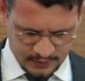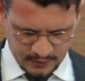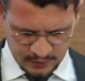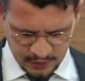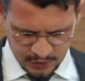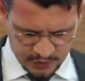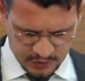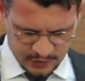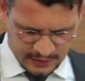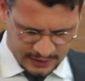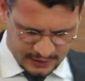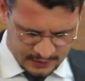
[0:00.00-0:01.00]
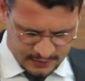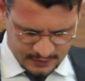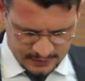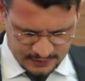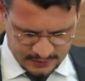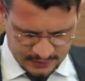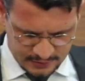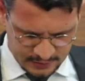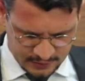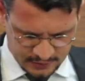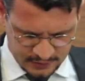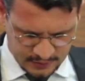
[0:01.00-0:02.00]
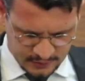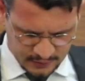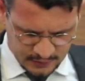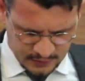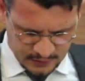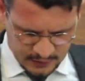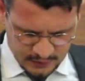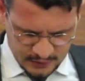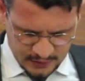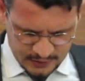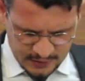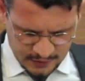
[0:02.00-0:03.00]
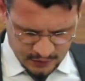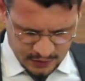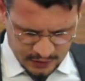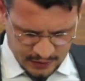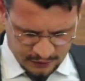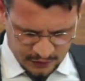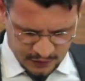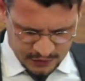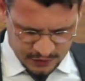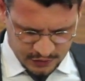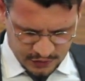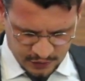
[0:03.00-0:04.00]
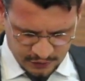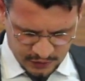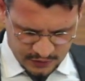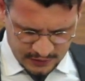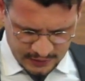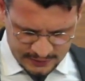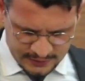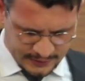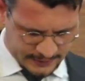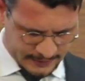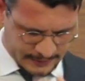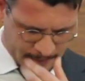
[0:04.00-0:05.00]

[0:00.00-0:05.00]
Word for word: inclusion as citizens. Let's have a look at Ephesians 2, verse 19.